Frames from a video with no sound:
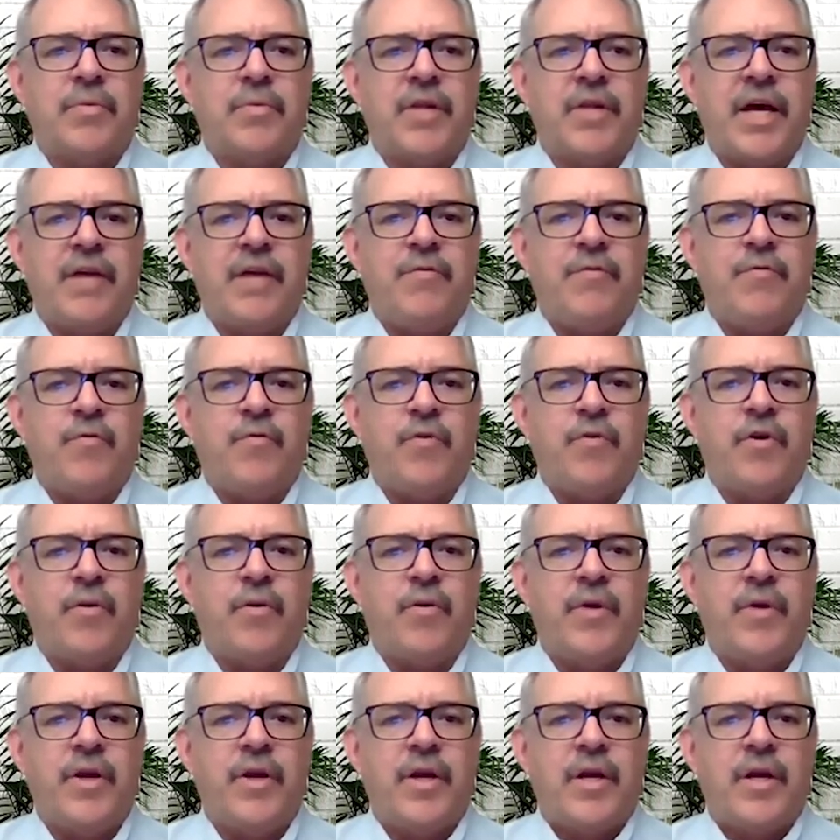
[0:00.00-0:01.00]

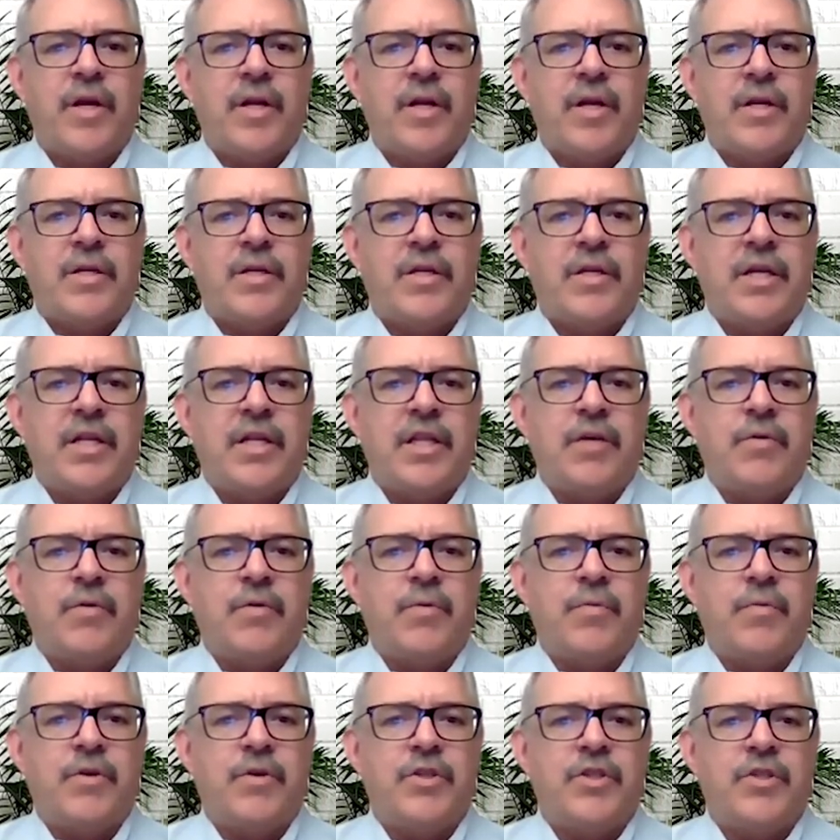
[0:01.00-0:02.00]
platform dealing
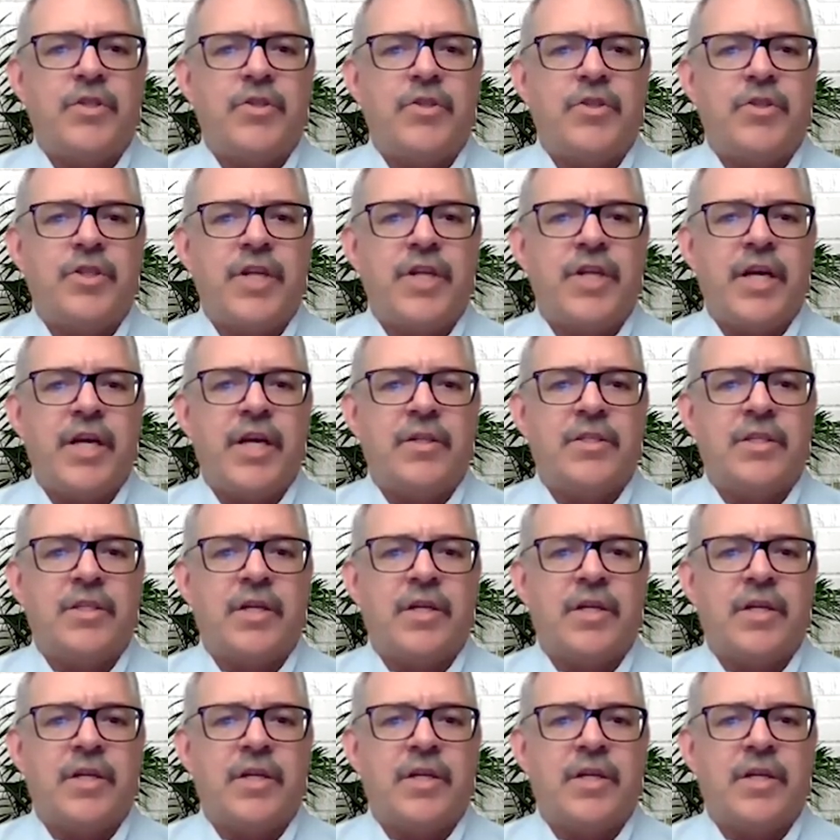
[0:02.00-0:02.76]
with prisons or jails.